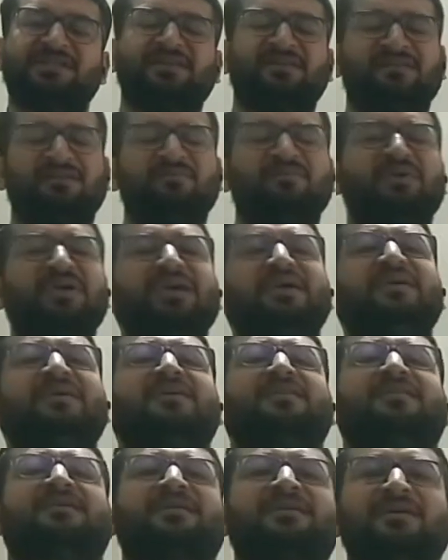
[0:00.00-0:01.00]
They
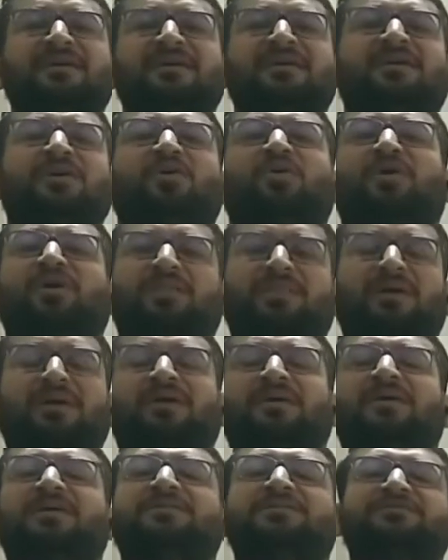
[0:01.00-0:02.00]
remain on the
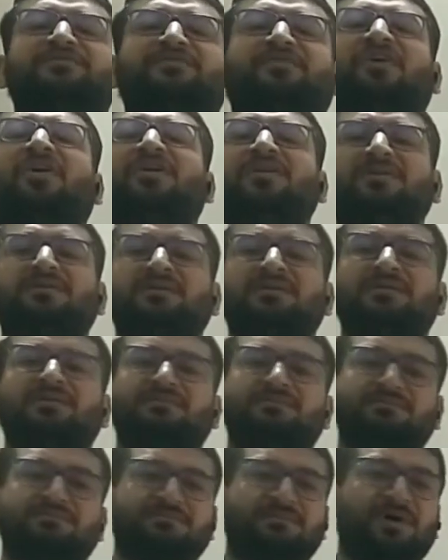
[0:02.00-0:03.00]
earth for
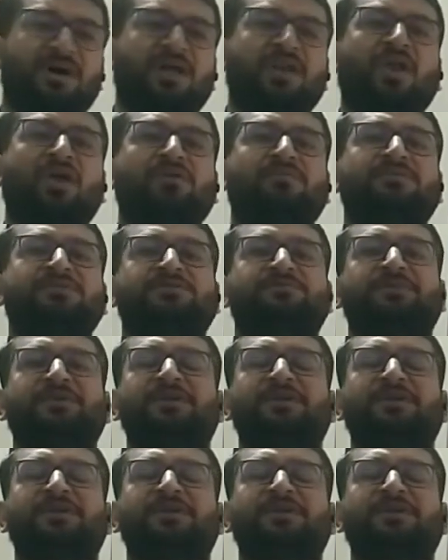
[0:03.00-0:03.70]
an almost